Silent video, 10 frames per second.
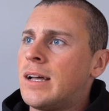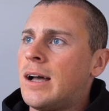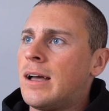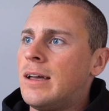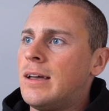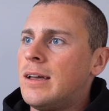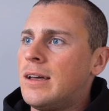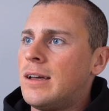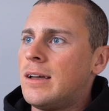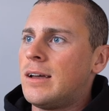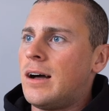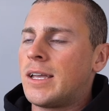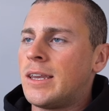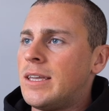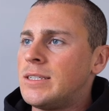that I
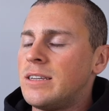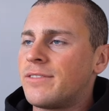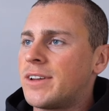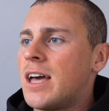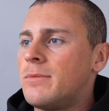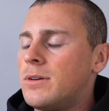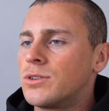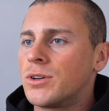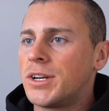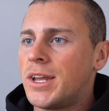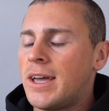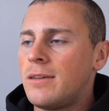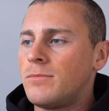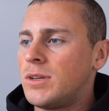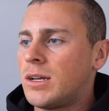can easily forget about during the
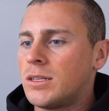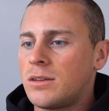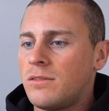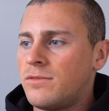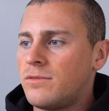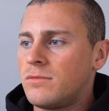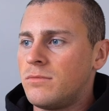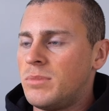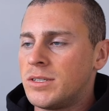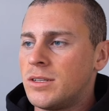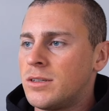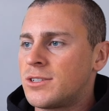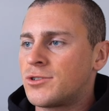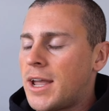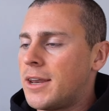day because of business,
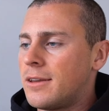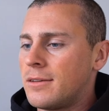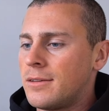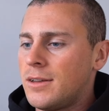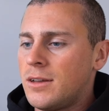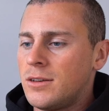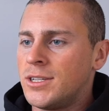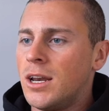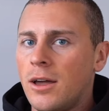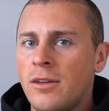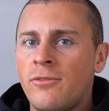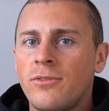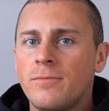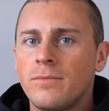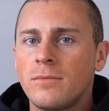training, just
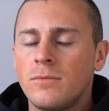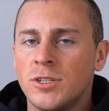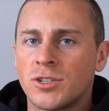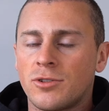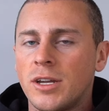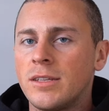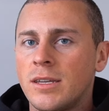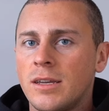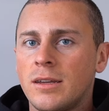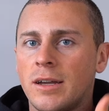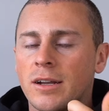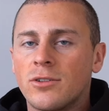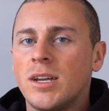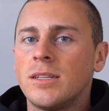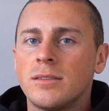life, which is creatine and
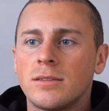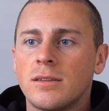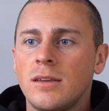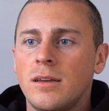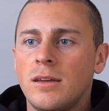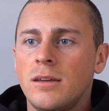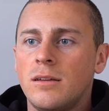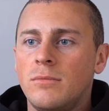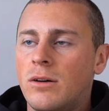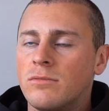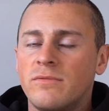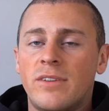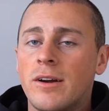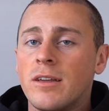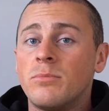greens, both
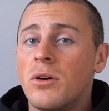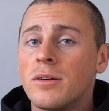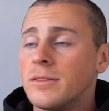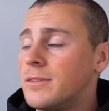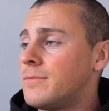very important,